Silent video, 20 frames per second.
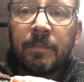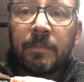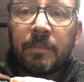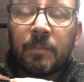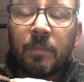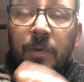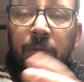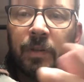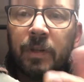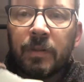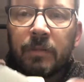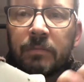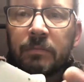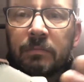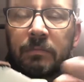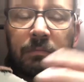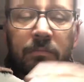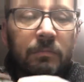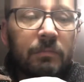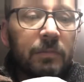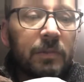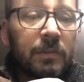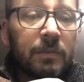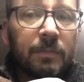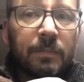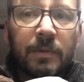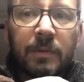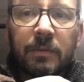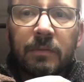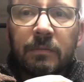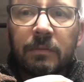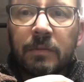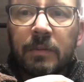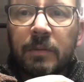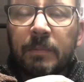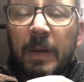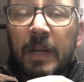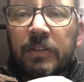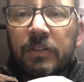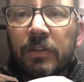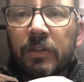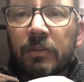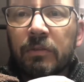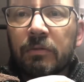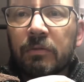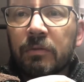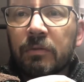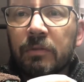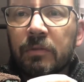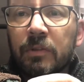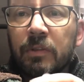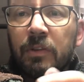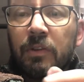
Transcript: with a spatula or a